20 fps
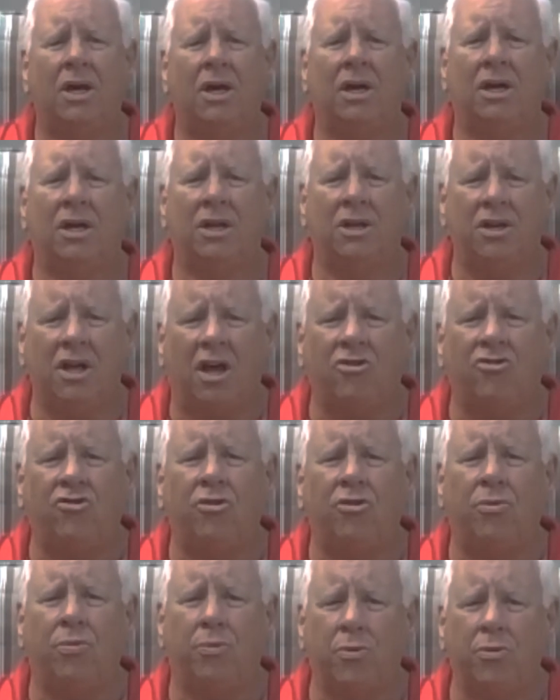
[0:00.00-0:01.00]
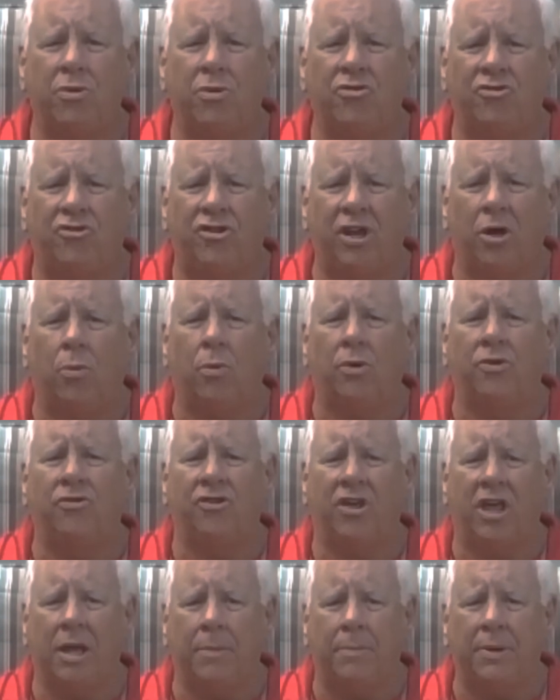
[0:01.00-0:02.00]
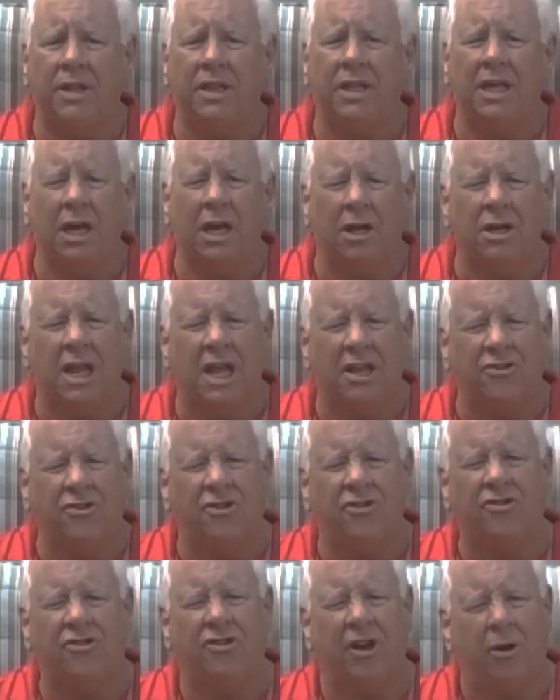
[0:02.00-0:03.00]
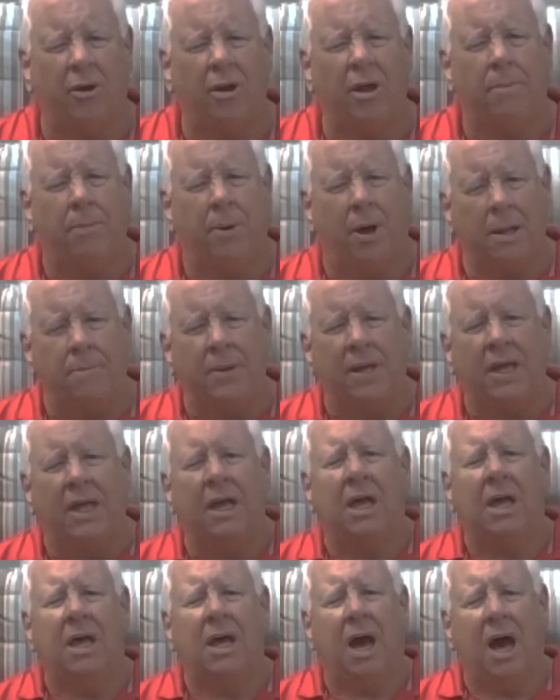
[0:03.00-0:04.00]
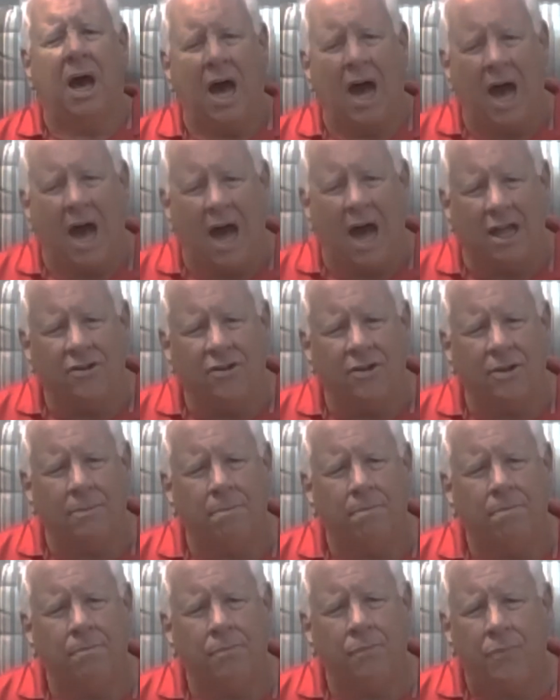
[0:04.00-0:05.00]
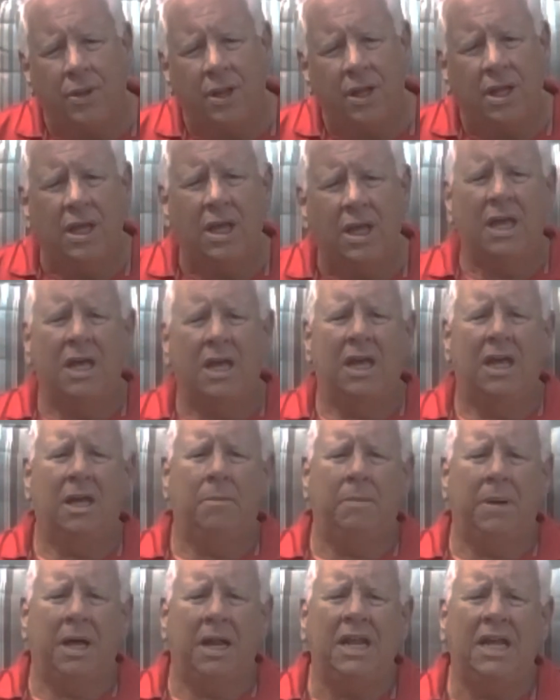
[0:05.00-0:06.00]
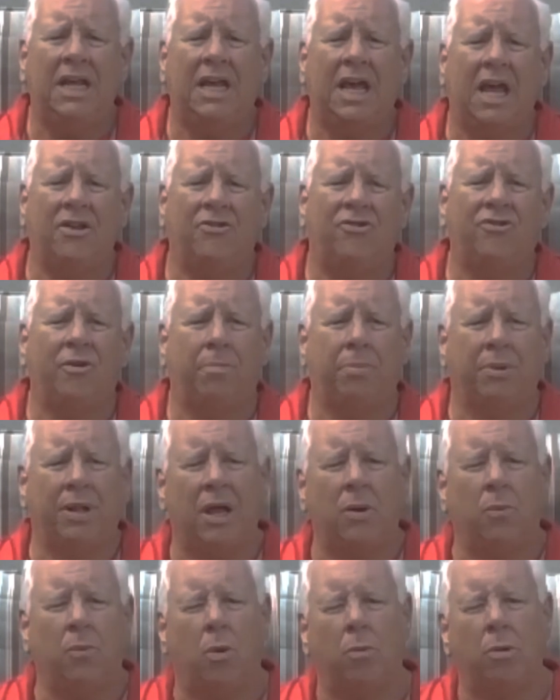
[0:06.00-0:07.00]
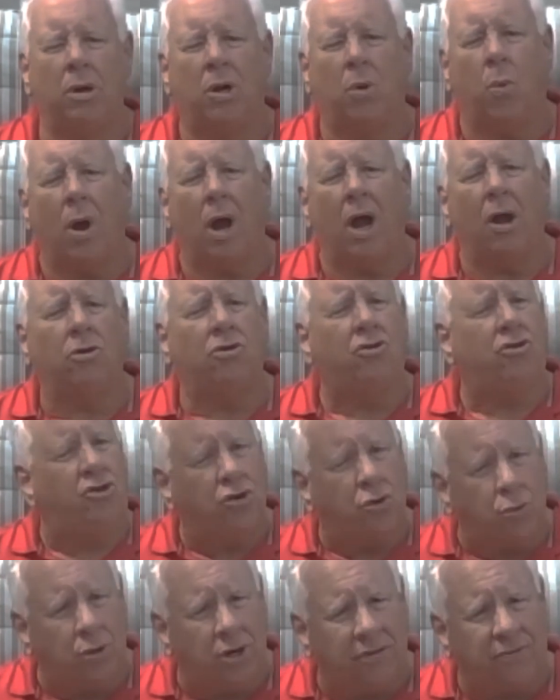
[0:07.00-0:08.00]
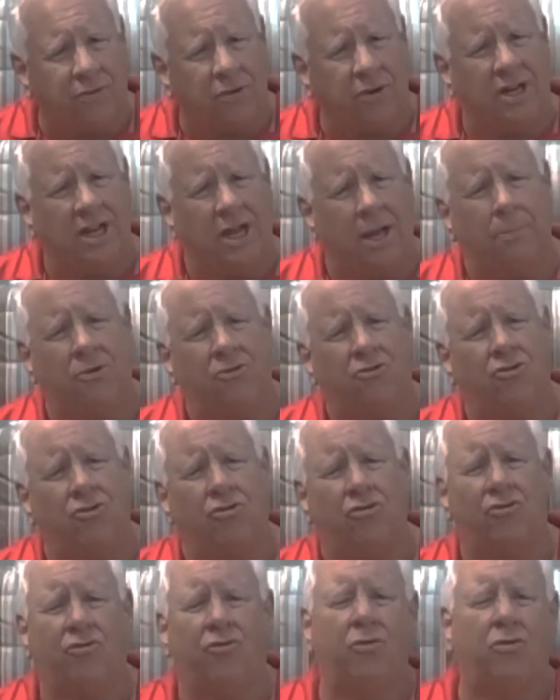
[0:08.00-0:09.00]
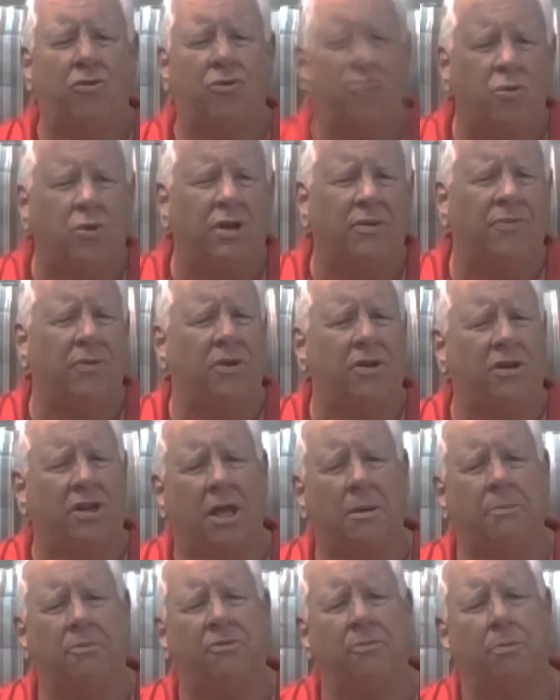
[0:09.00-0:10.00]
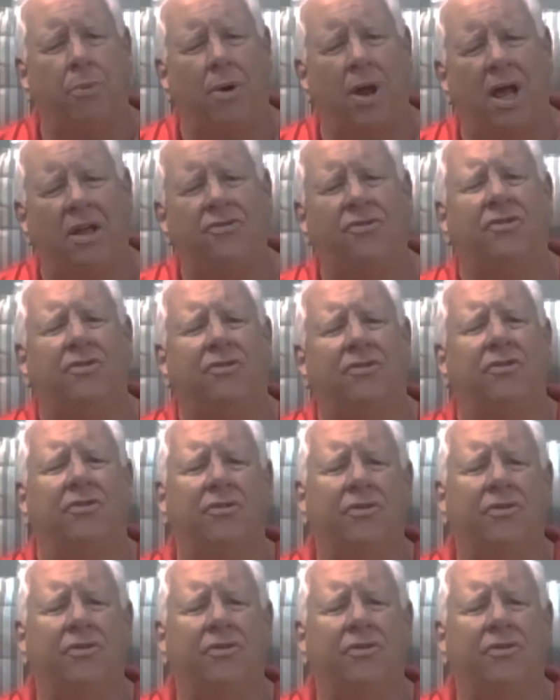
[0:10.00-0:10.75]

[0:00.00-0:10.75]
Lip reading: conduction through the steel was keeping the unnecessary piping hot. In many cases, a plant will require two different temperatures for two different types of processes.